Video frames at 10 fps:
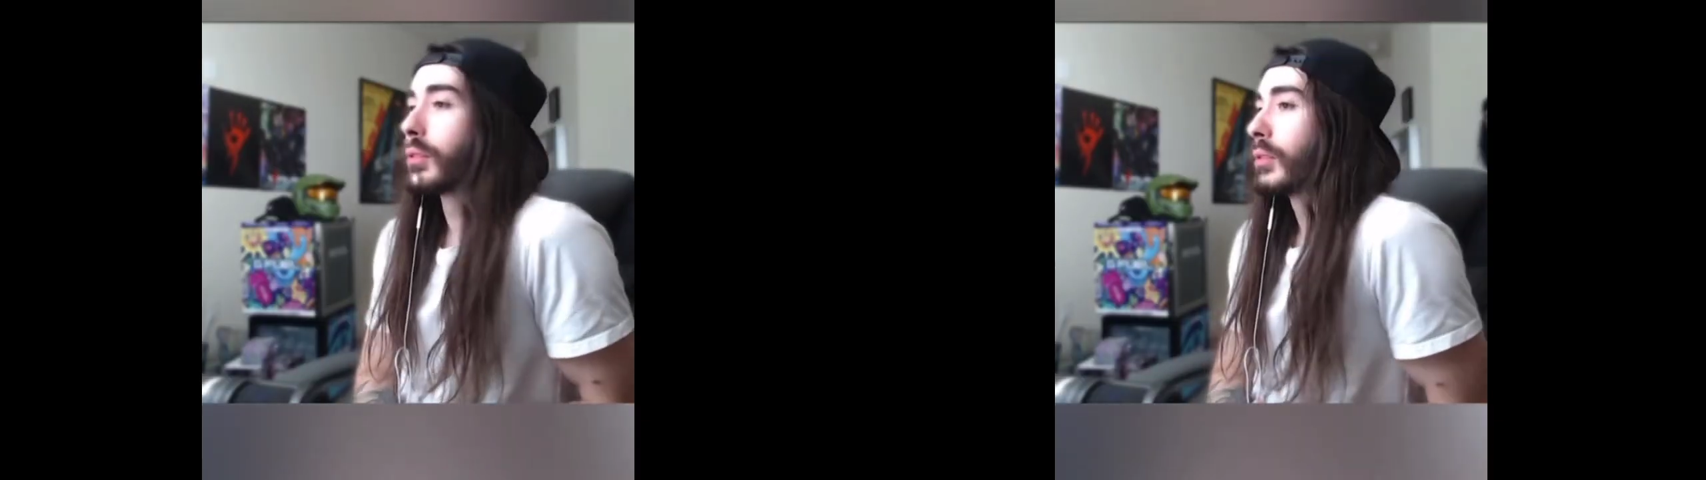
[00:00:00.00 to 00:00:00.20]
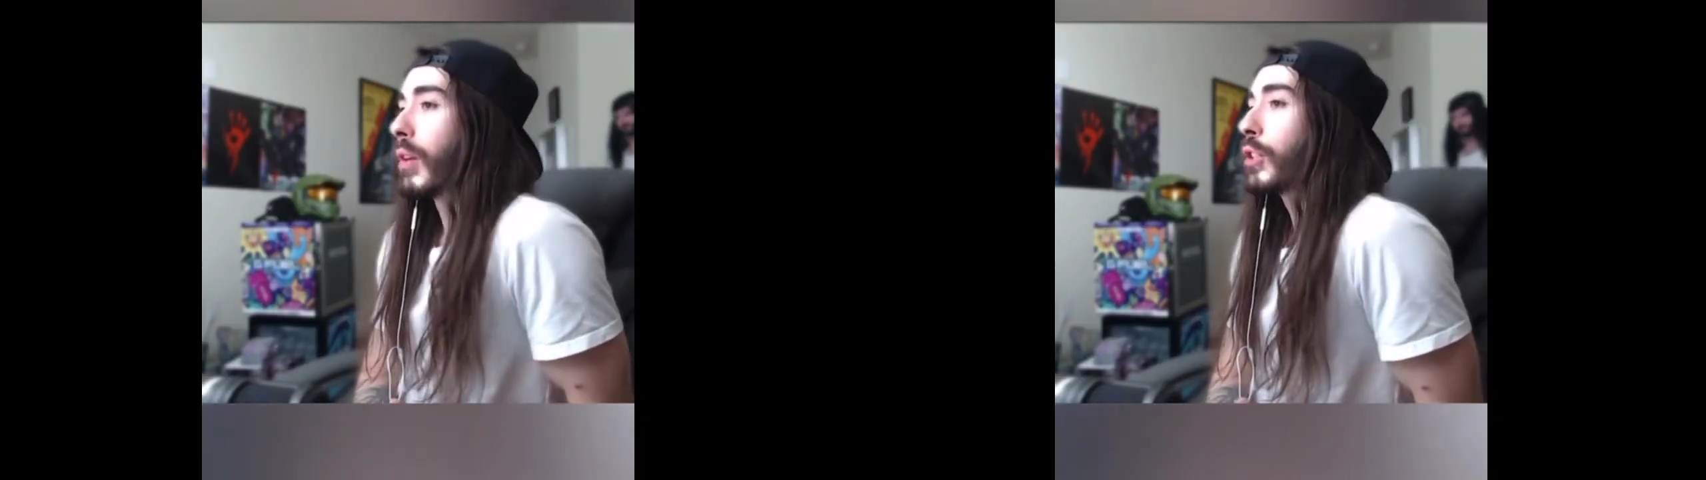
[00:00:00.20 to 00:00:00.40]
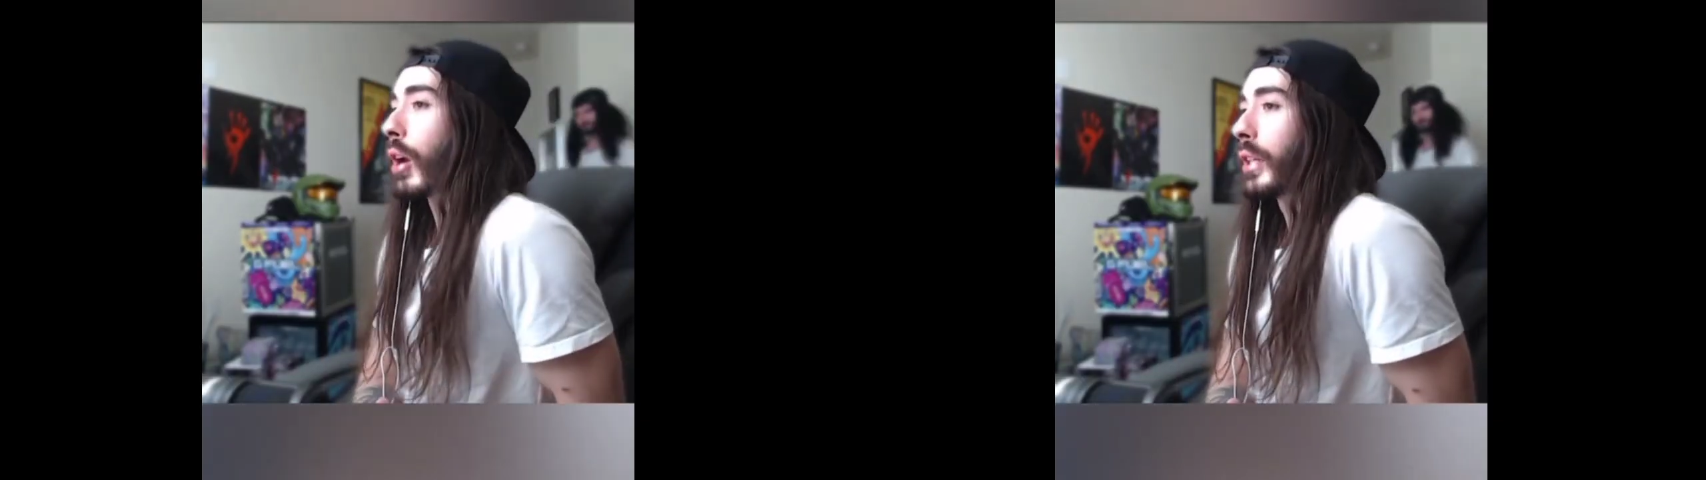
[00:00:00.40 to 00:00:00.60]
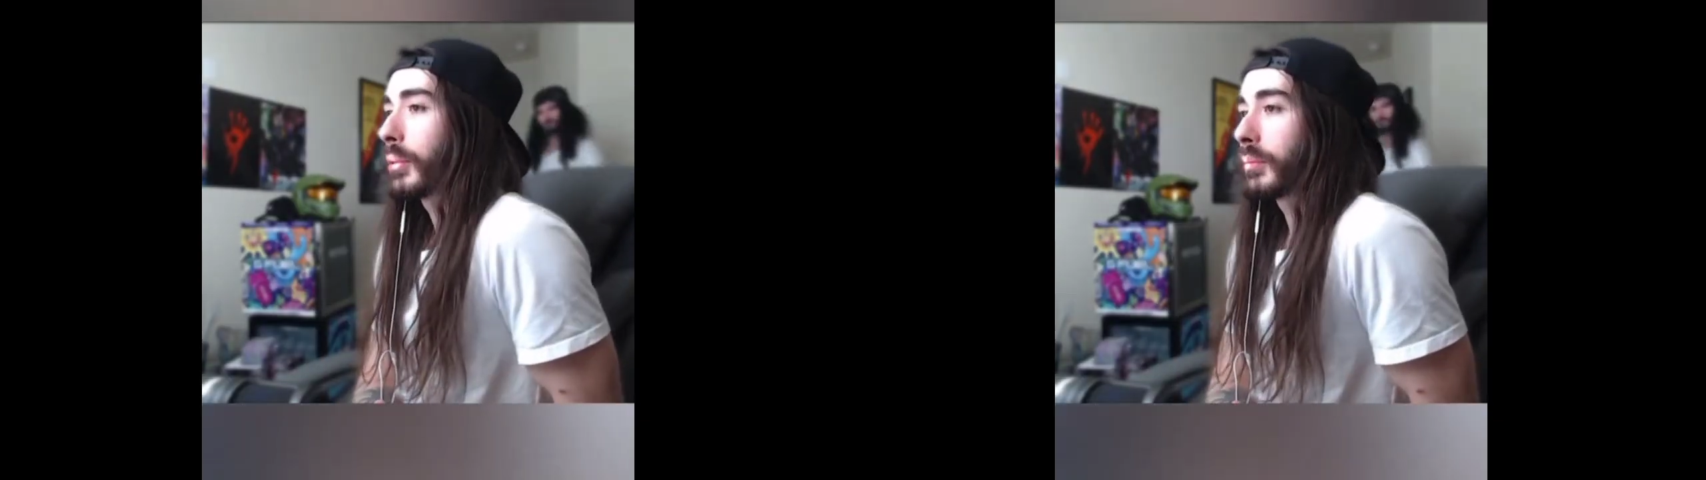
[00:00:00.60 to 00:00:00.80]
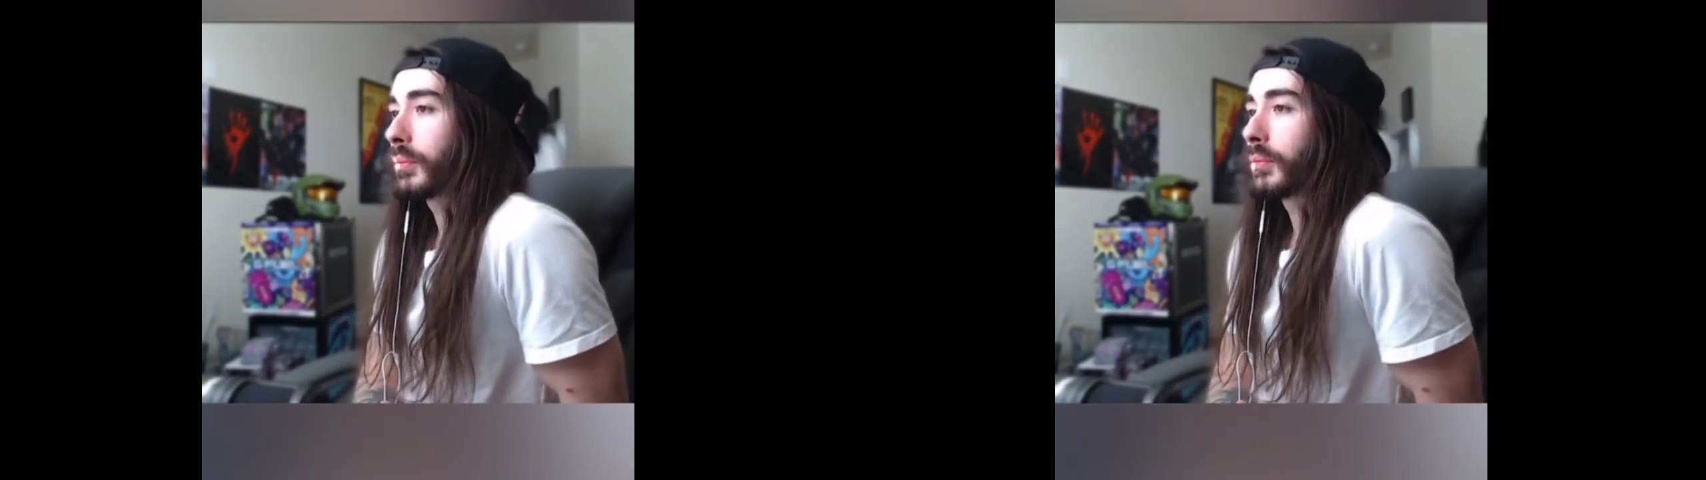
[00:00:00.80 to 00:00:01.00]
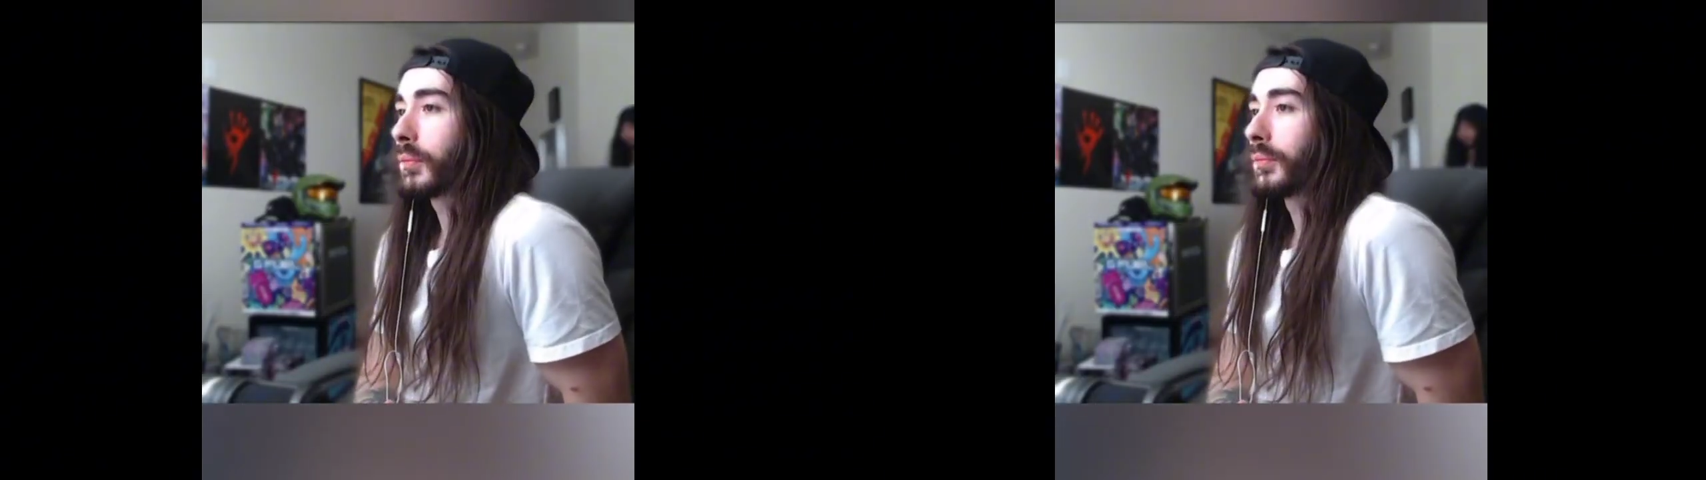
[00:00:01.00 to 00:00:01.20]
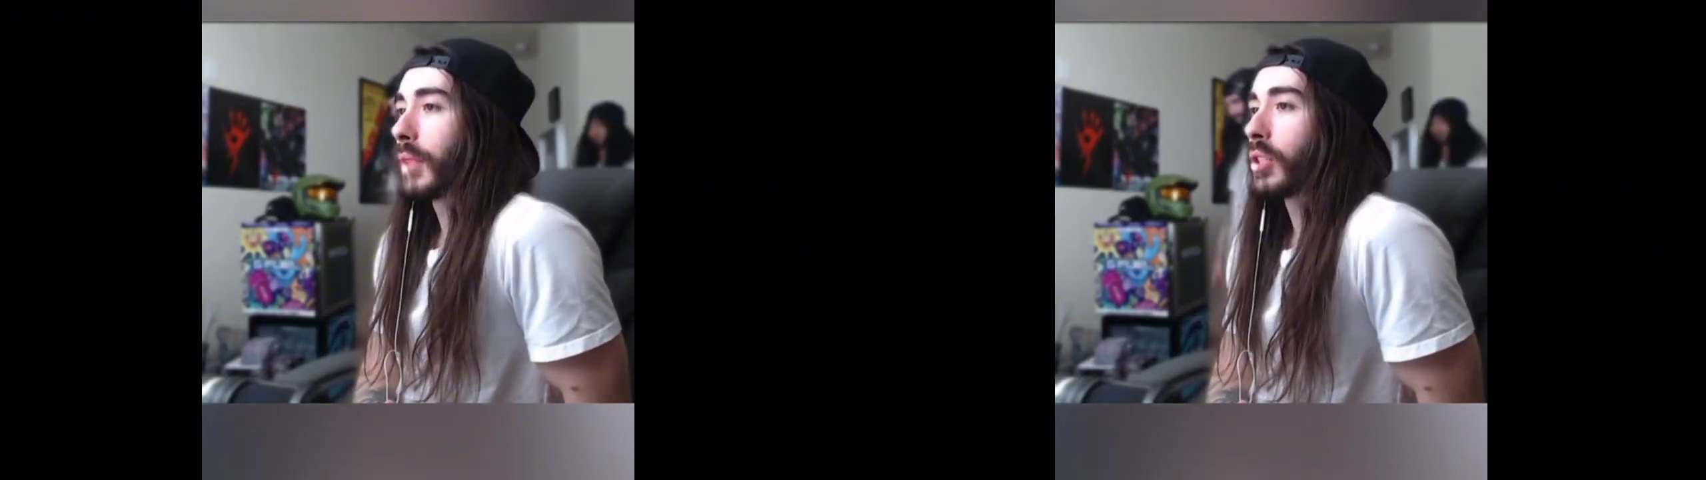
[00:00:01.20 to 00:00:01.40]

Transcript: Hey Charlie. Hey Charlie. Hey